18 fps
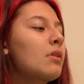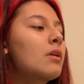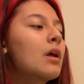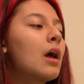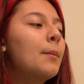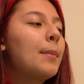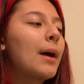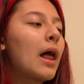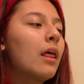
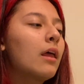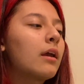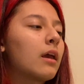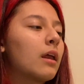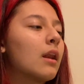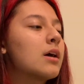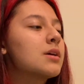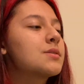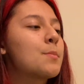A
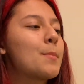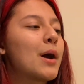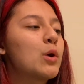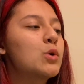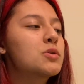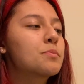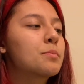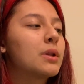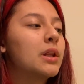pelican has a
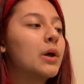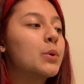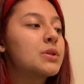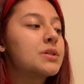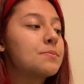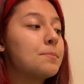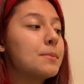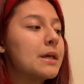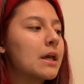pouch below
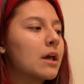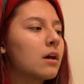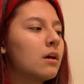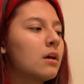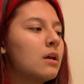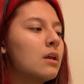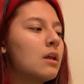its beak.